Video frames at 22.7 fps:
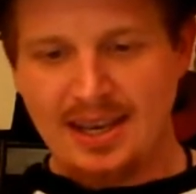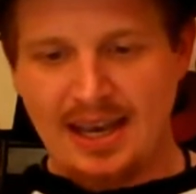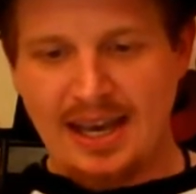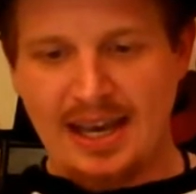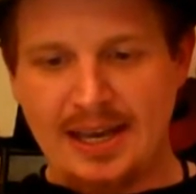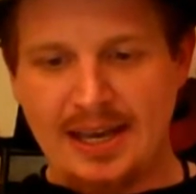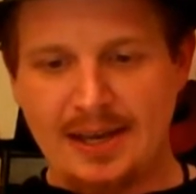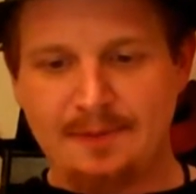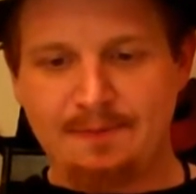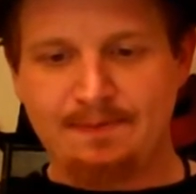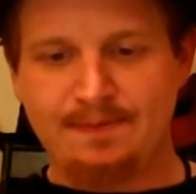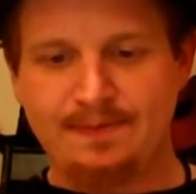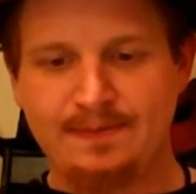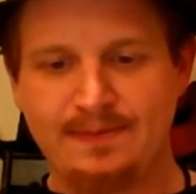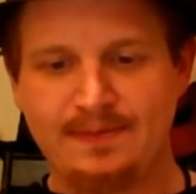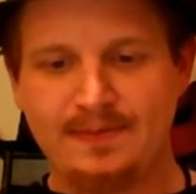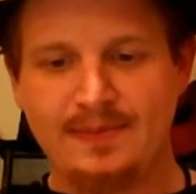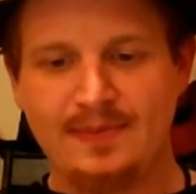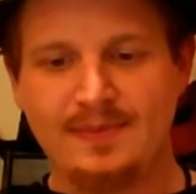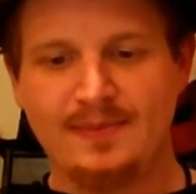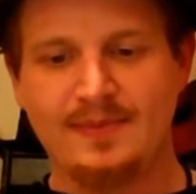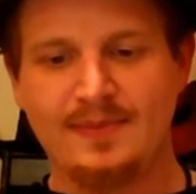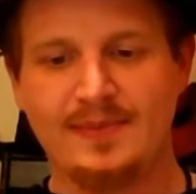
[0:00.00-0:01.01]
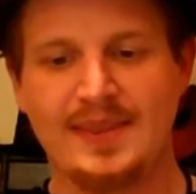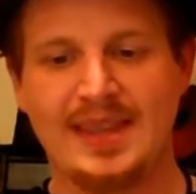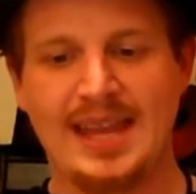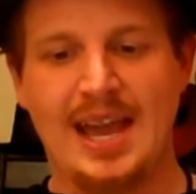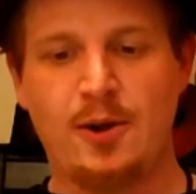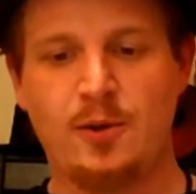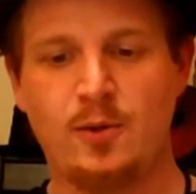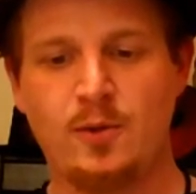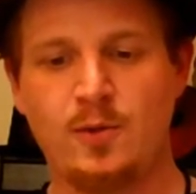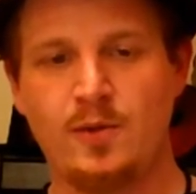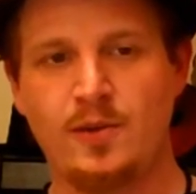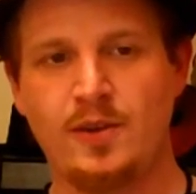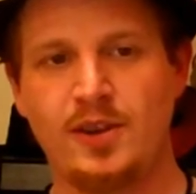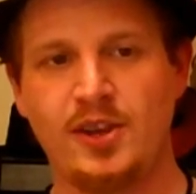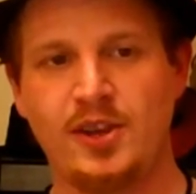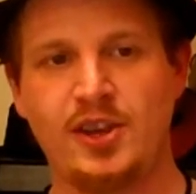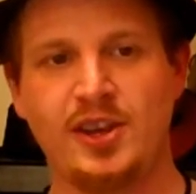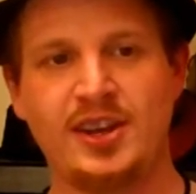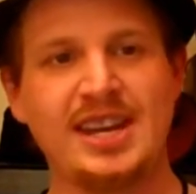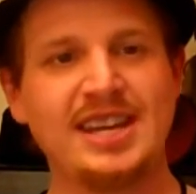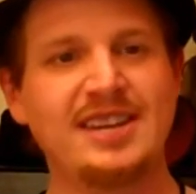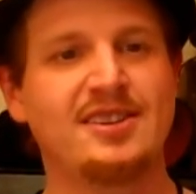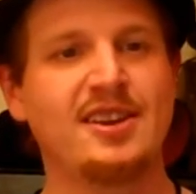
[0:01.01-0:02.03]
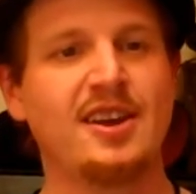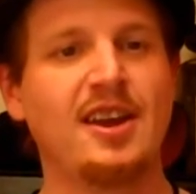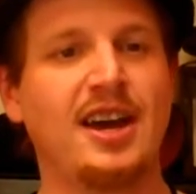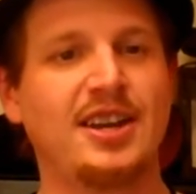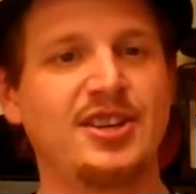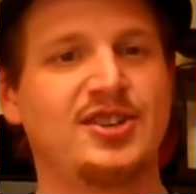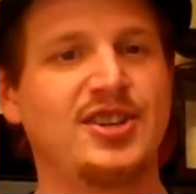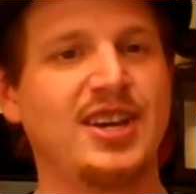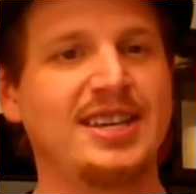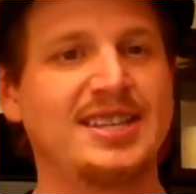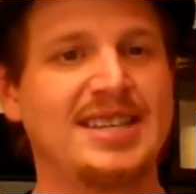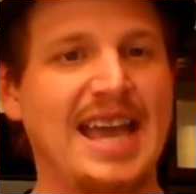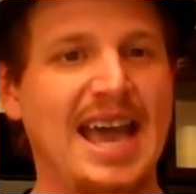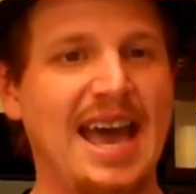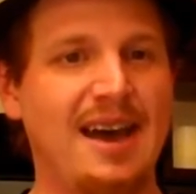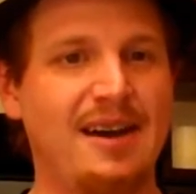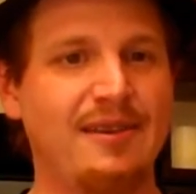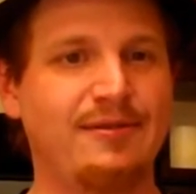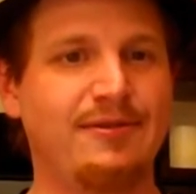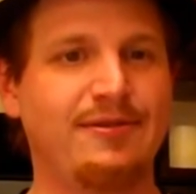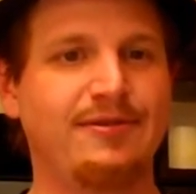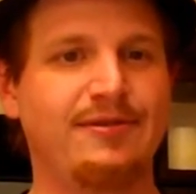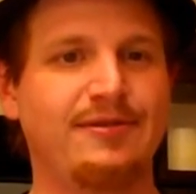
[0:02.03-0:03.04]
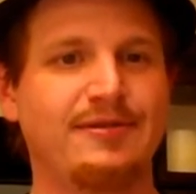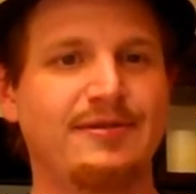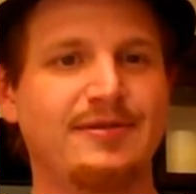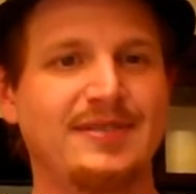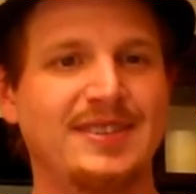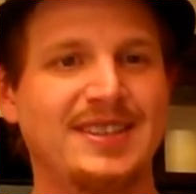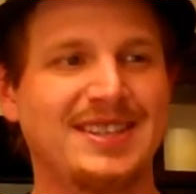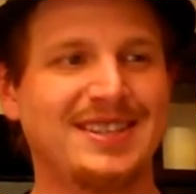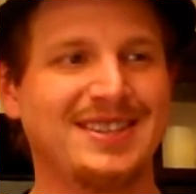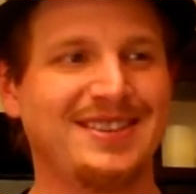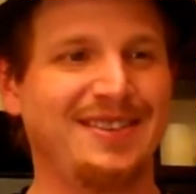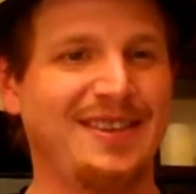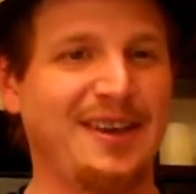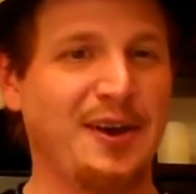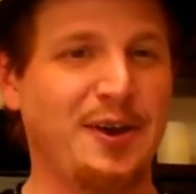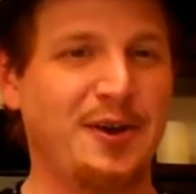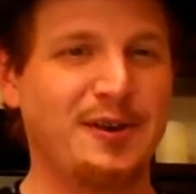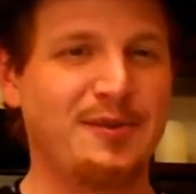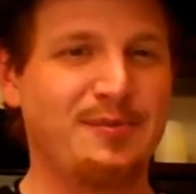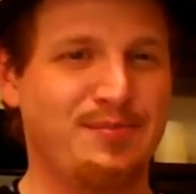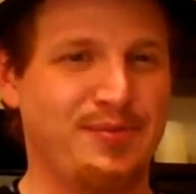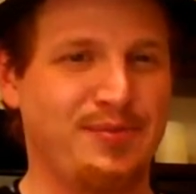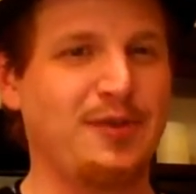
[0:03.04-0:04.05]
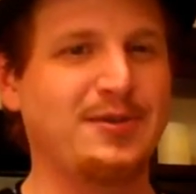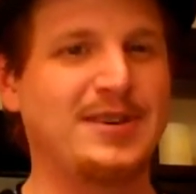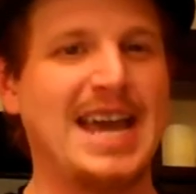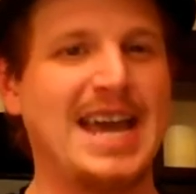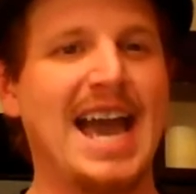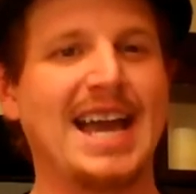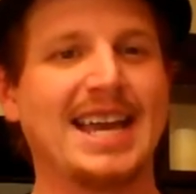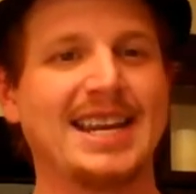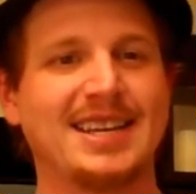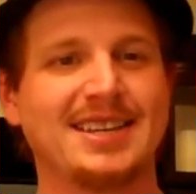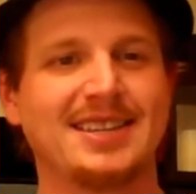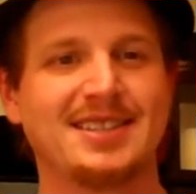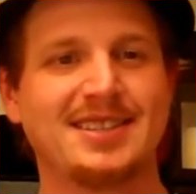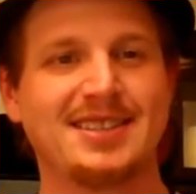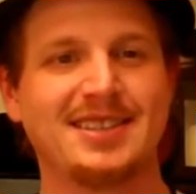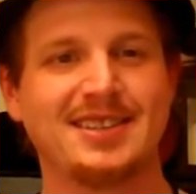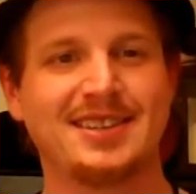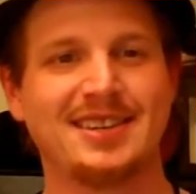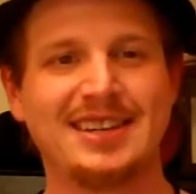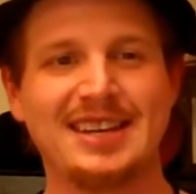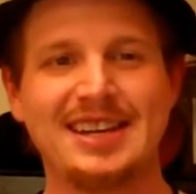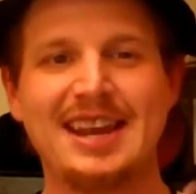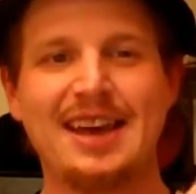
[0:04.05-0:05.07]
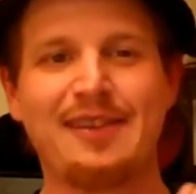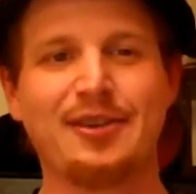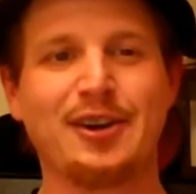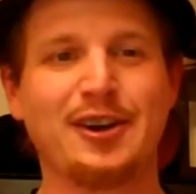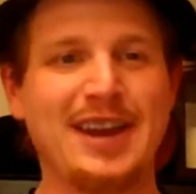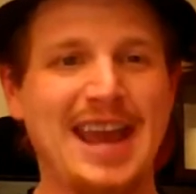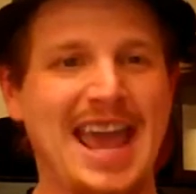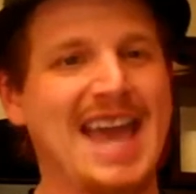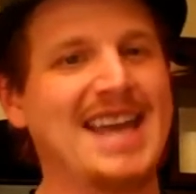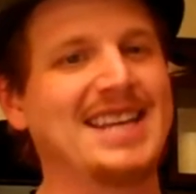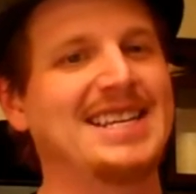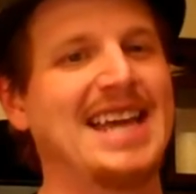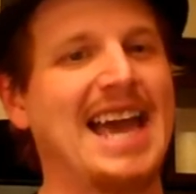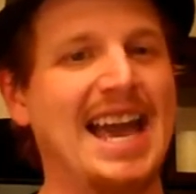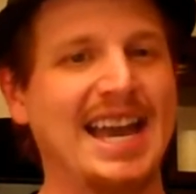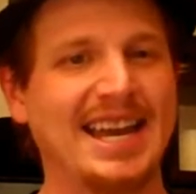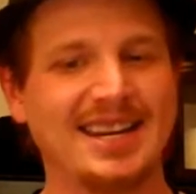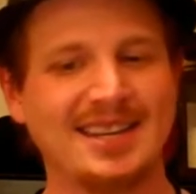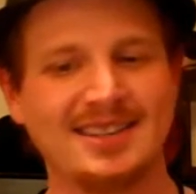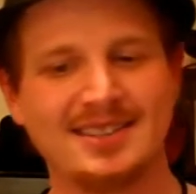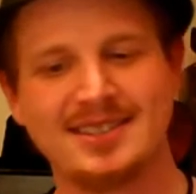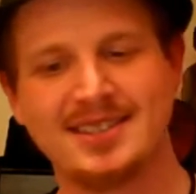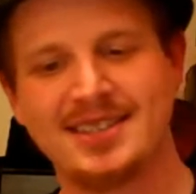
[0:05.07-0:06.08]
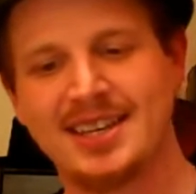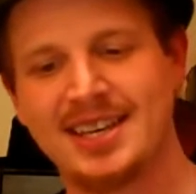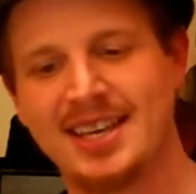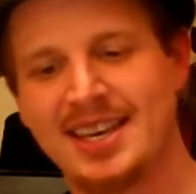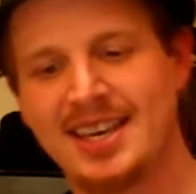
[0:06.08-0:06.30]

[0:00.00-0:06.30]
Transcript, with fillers: Um, now, you need to not just have a good protagonist. We need to have a good antagonist.